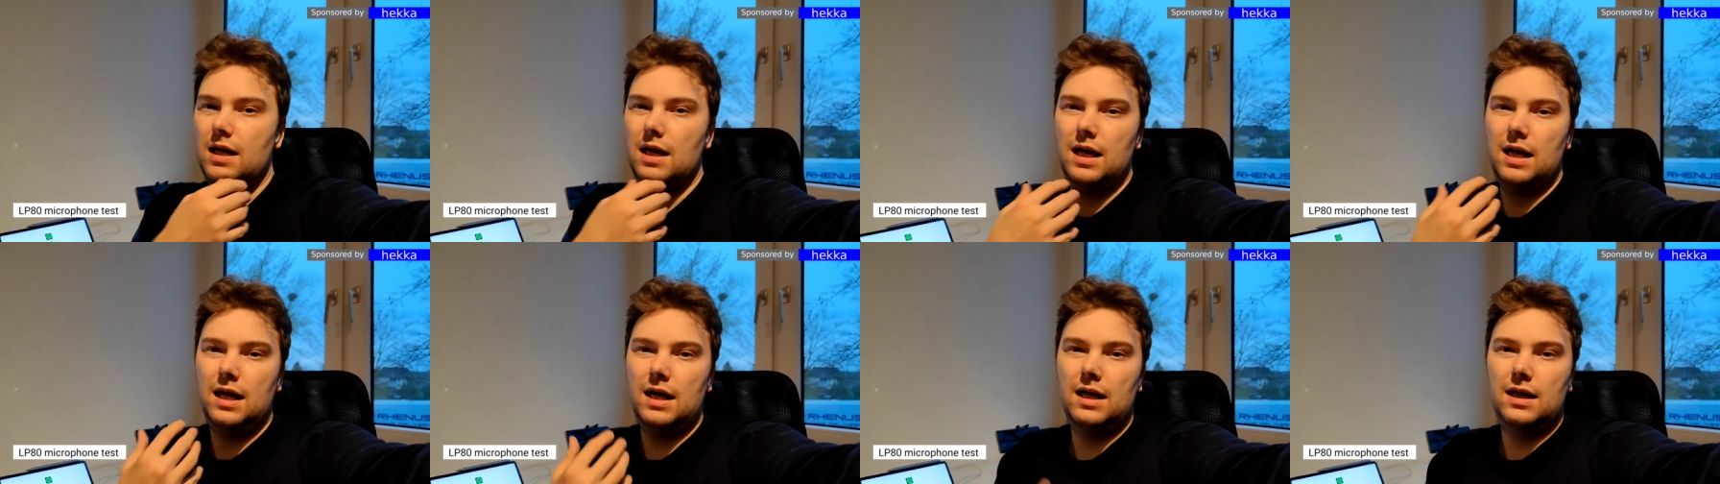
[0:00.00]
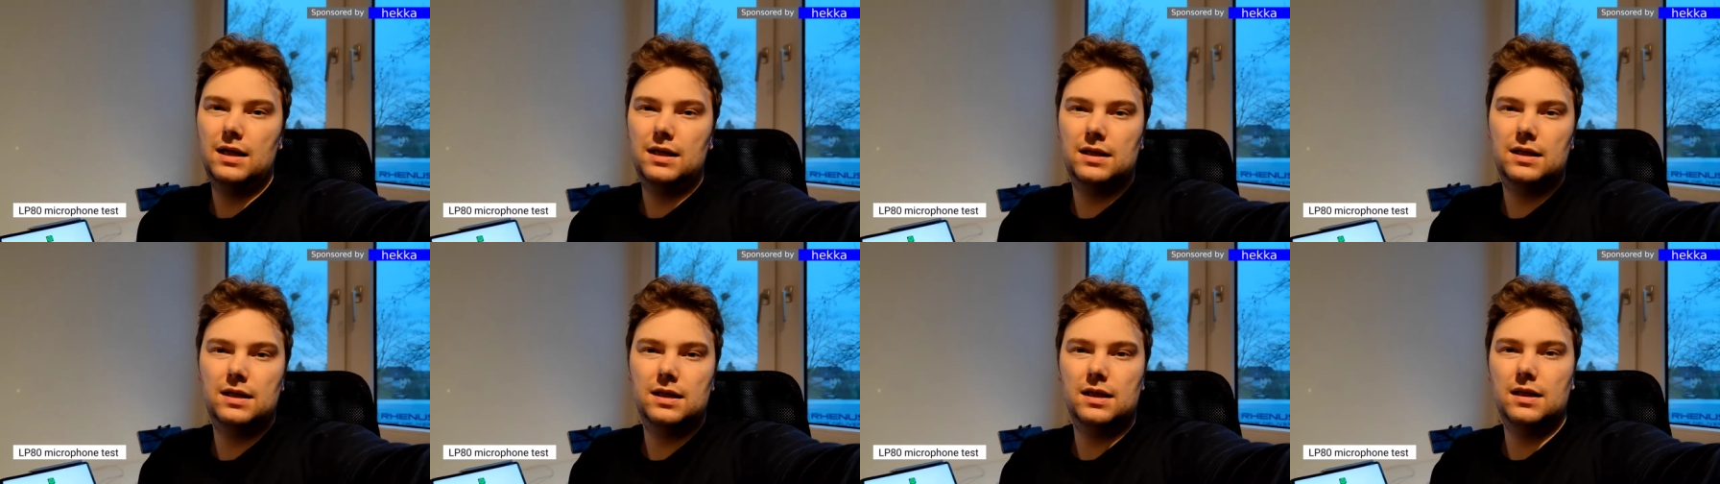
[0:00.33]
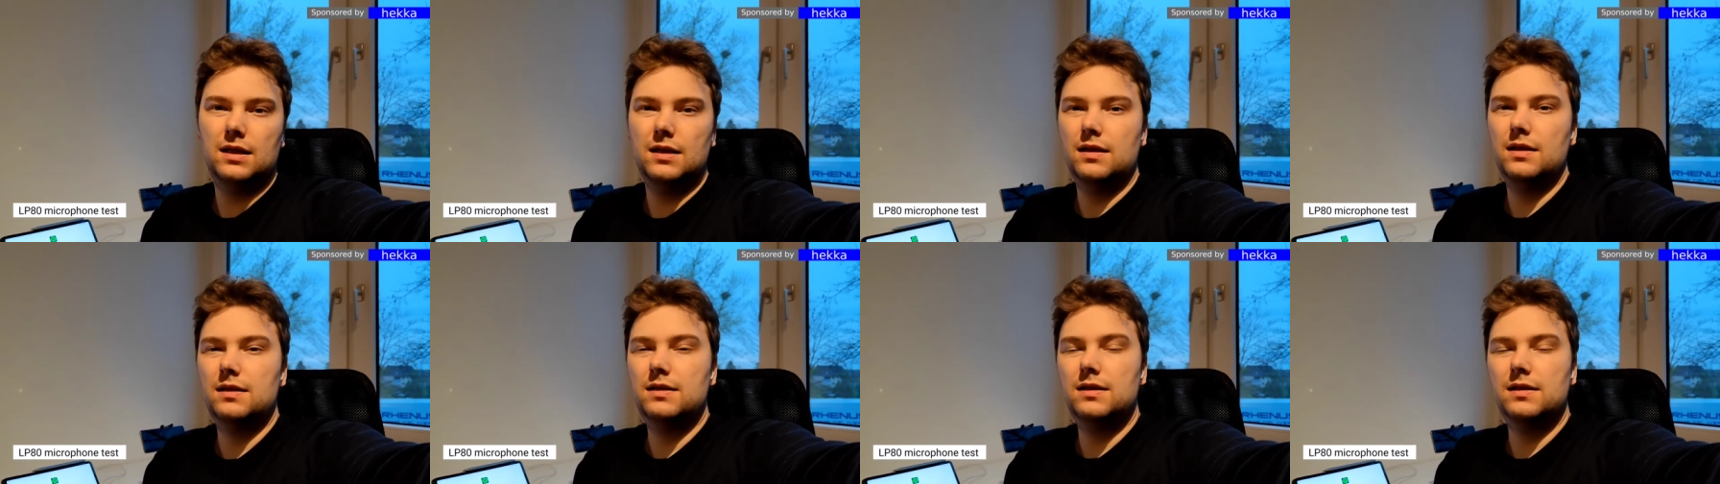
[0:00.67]
and
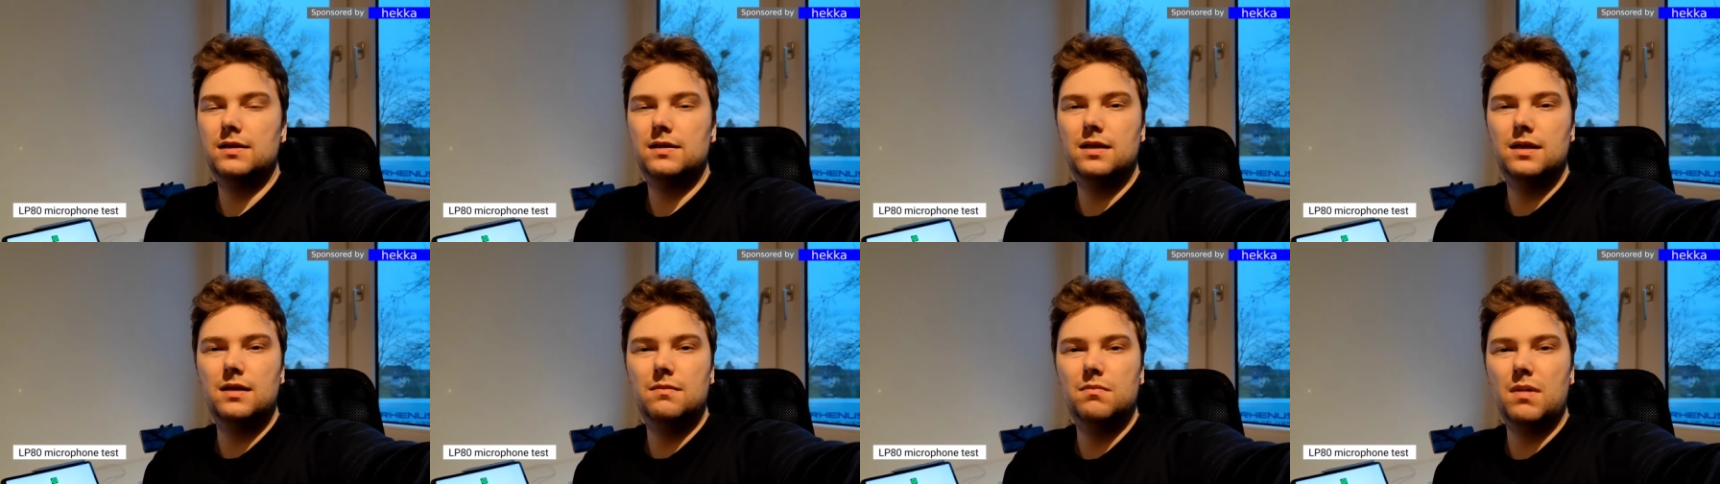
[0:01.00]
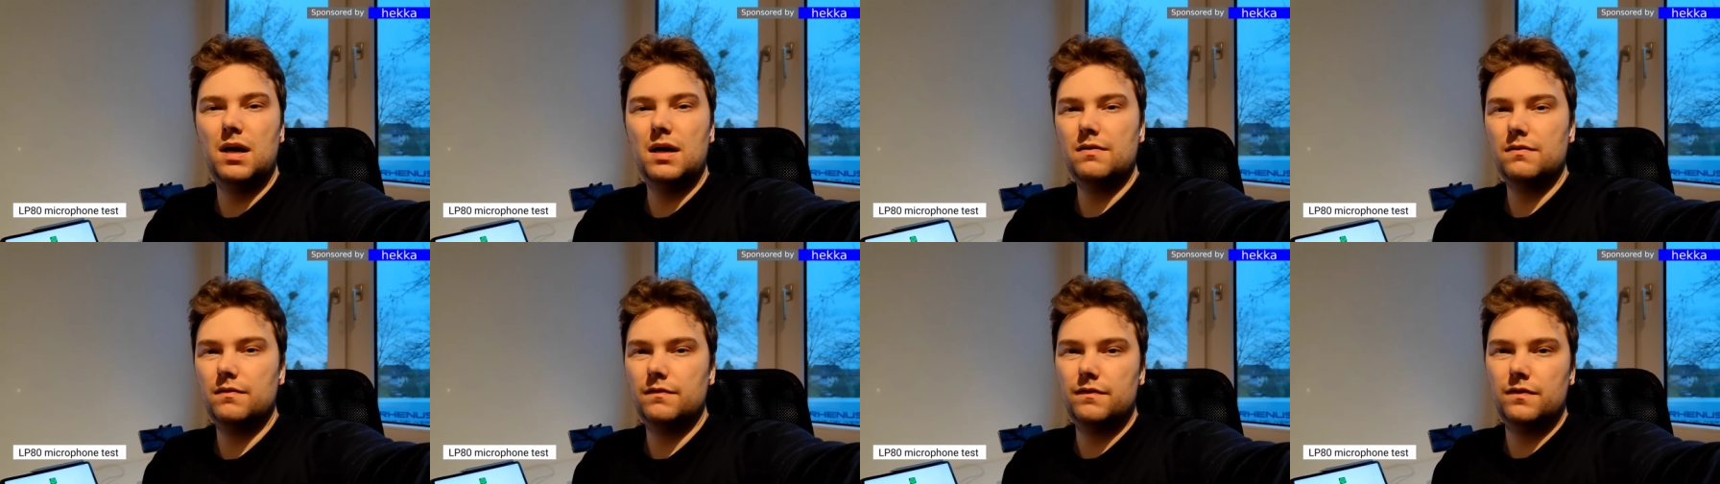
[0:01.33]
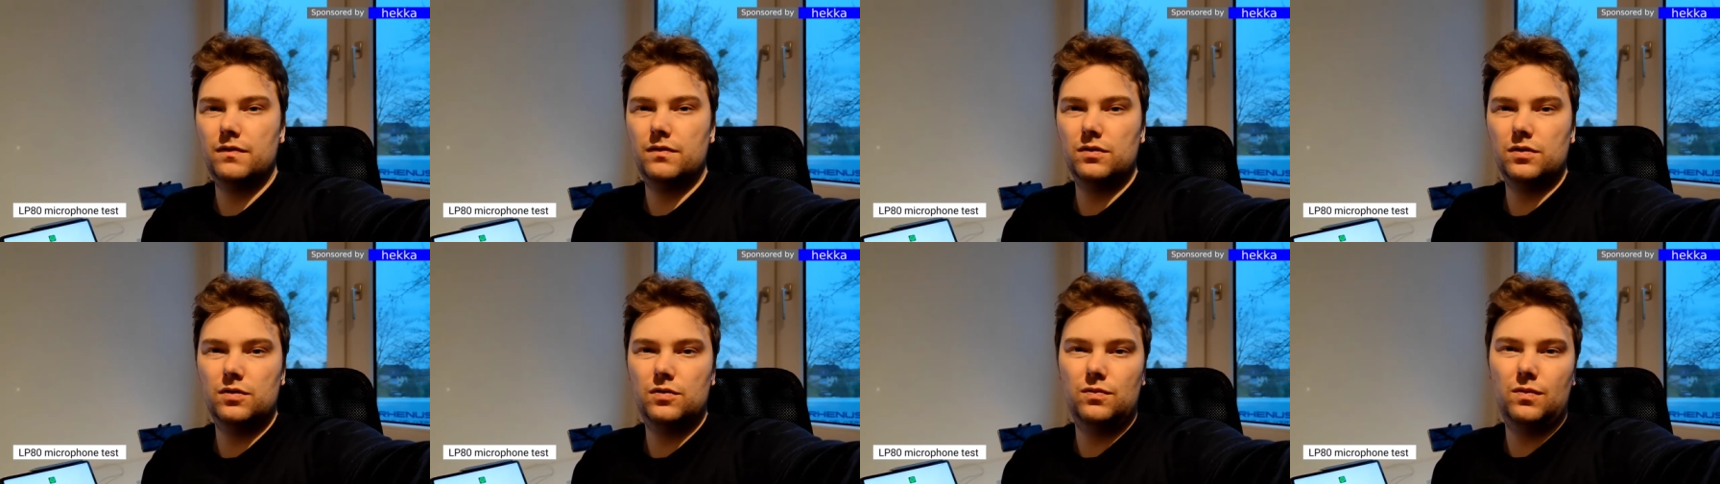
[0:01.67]
uh, this is the
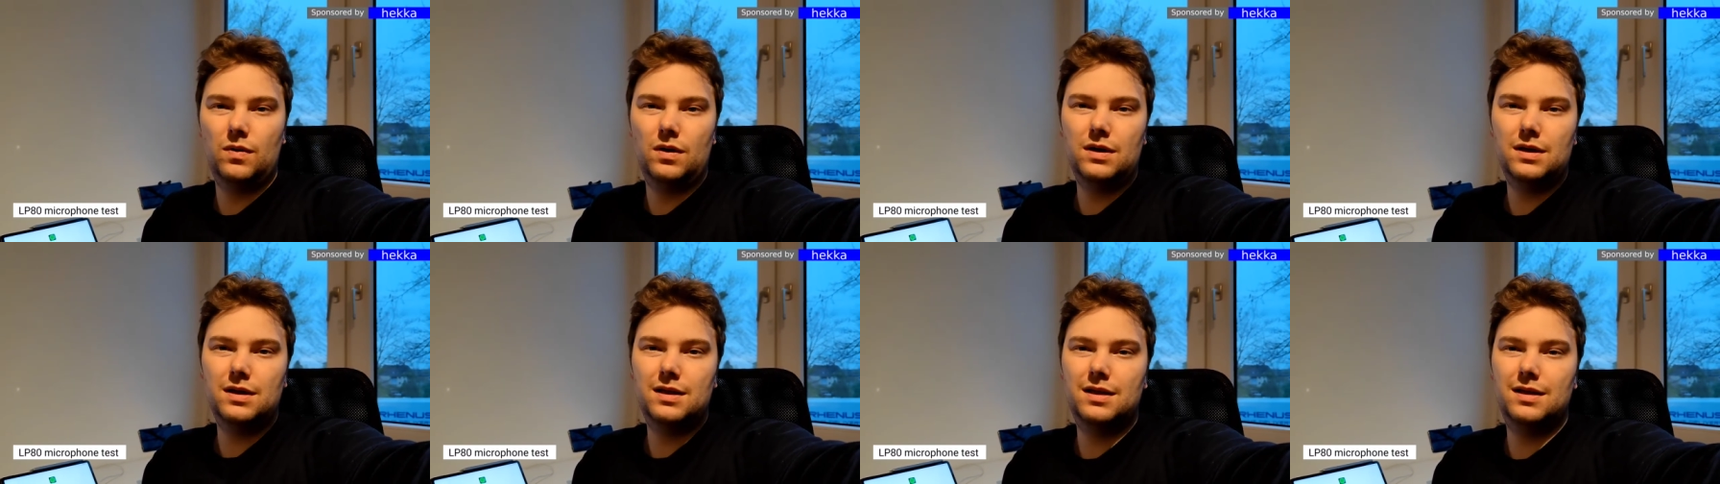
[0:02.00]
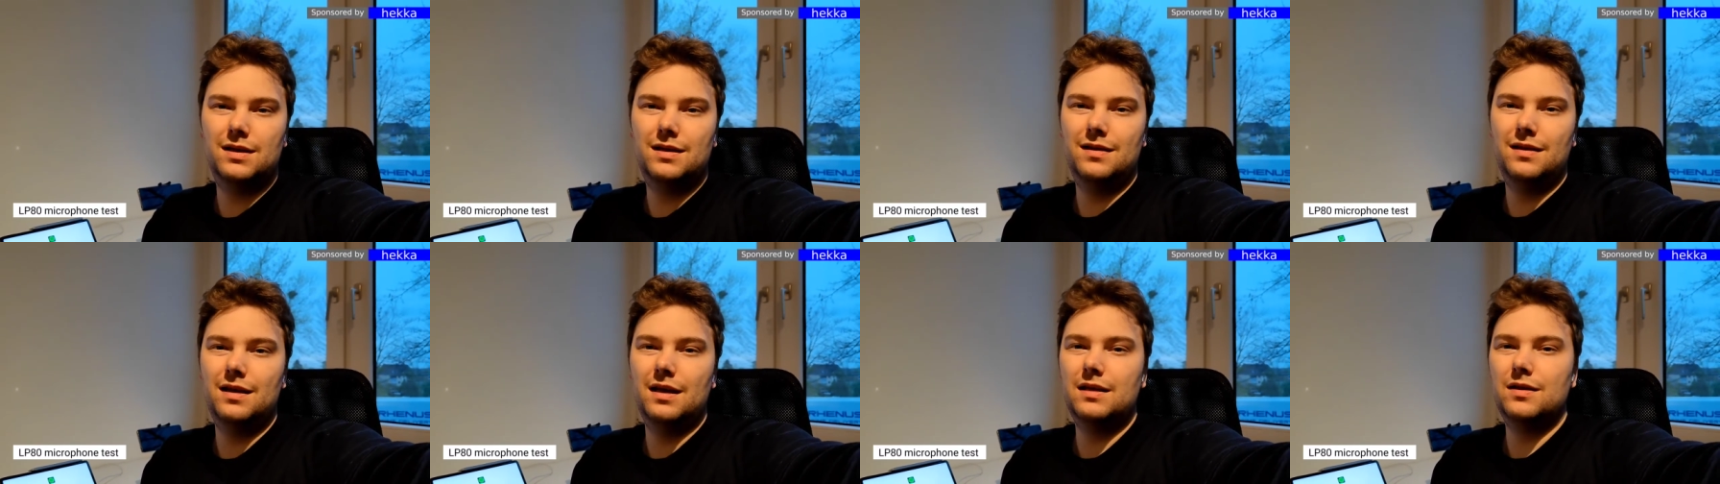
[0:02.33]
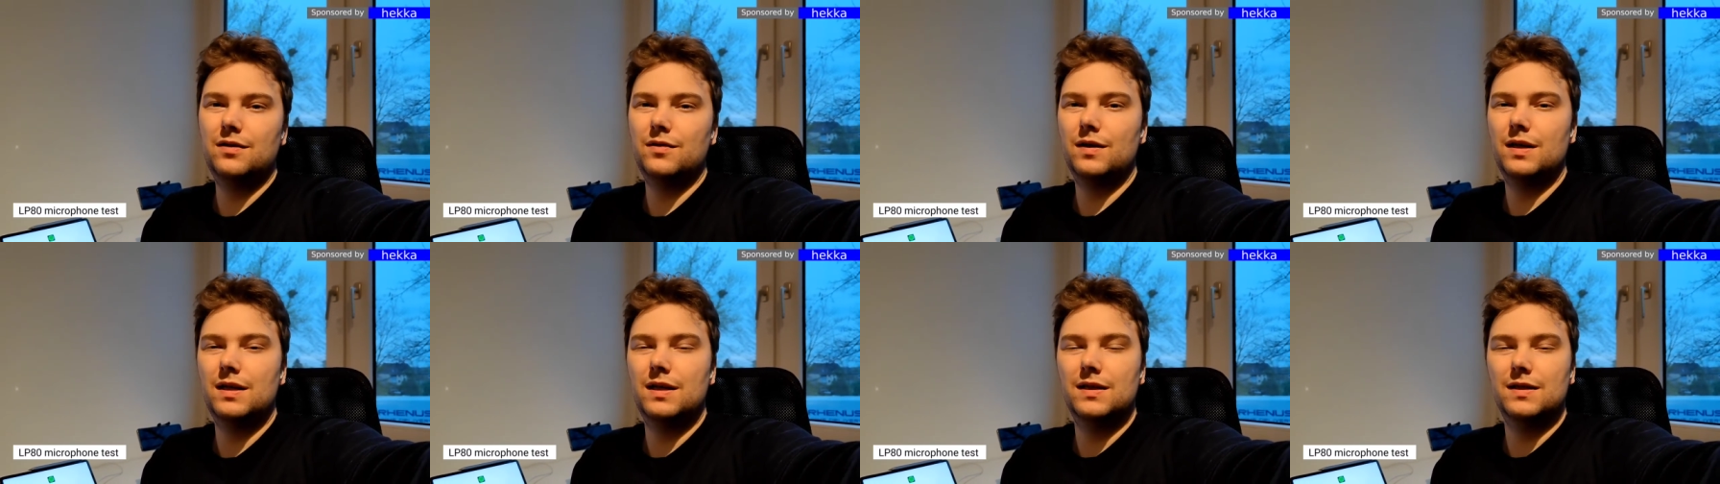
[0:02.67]
microphone quality that
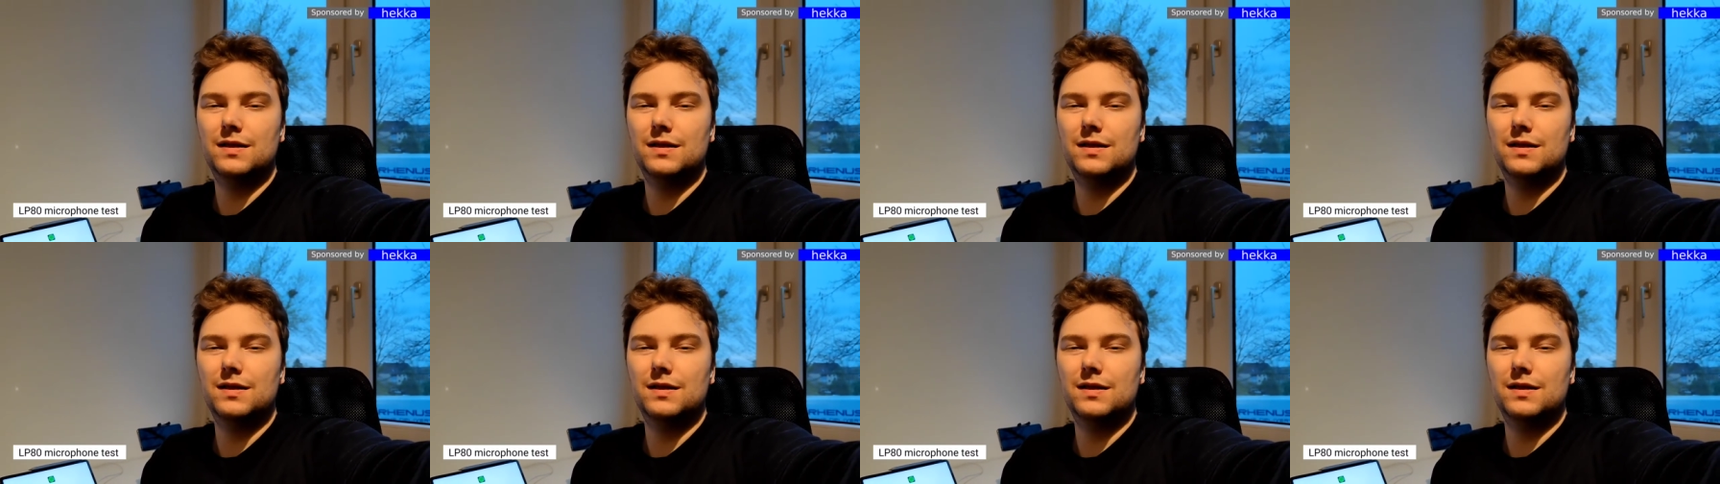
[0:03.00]
you can